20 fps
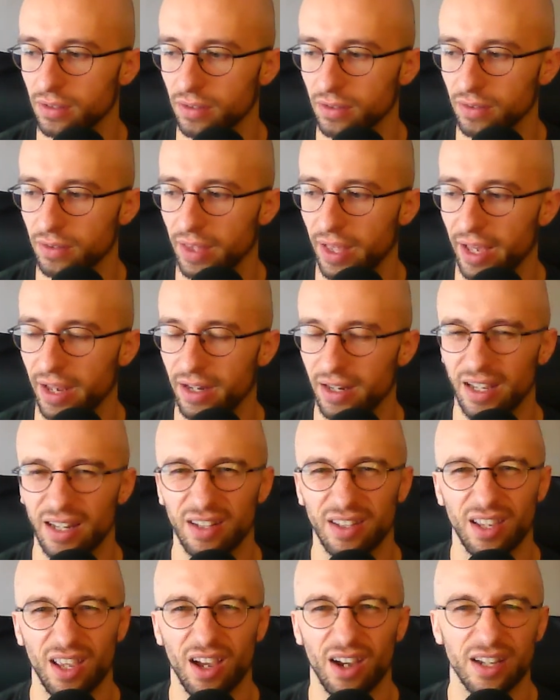then
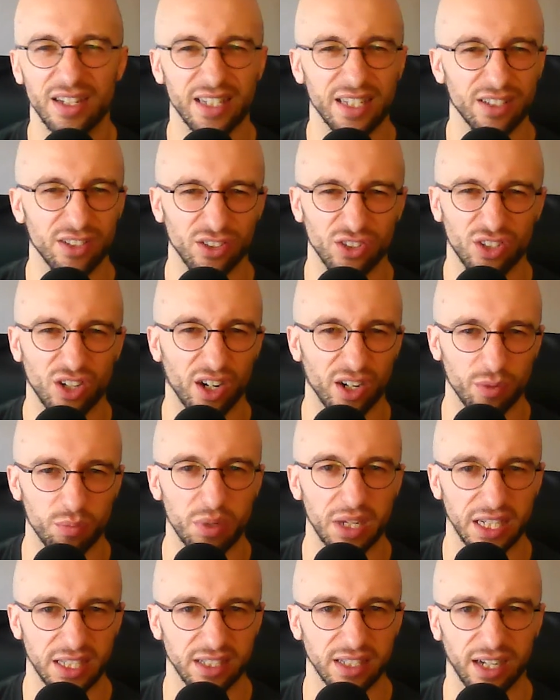the idea just kind of
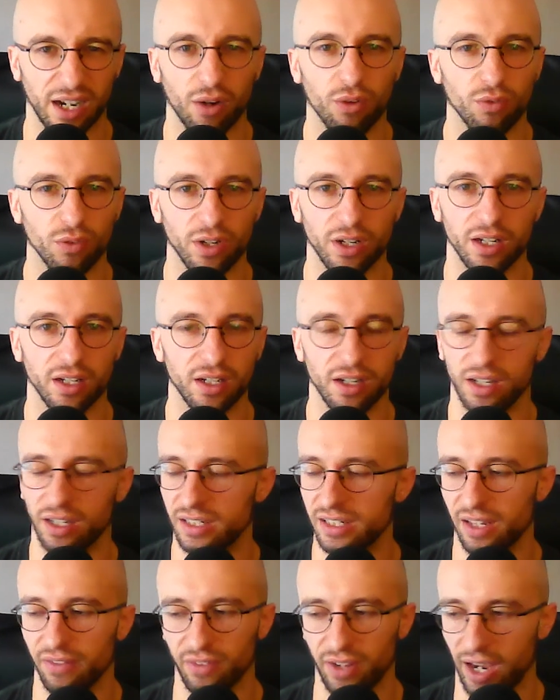petered out really like it
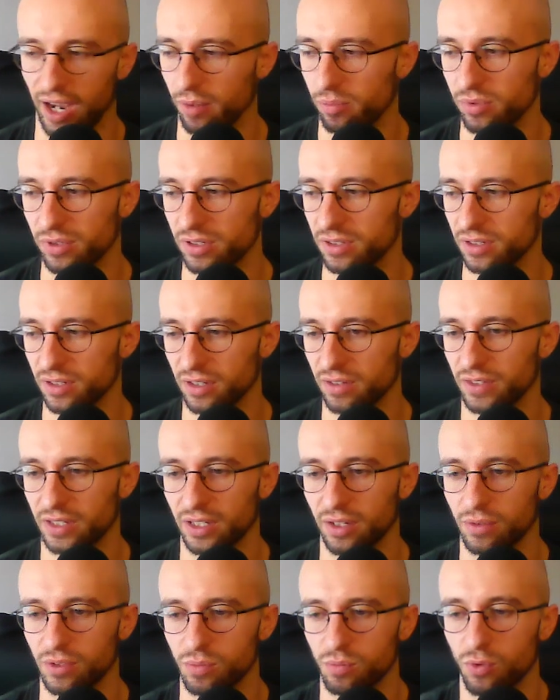never happened and i think
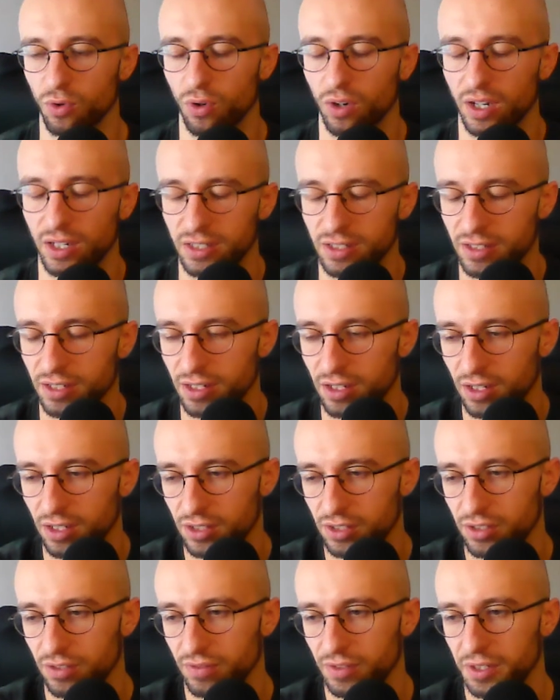that was more or less the
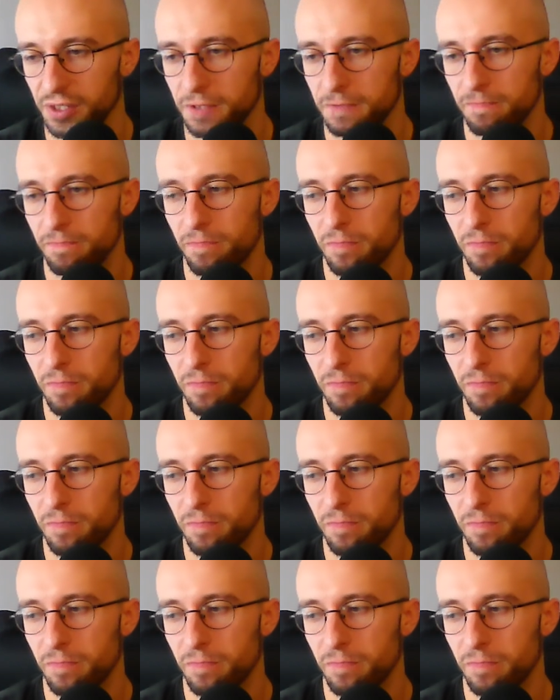last of it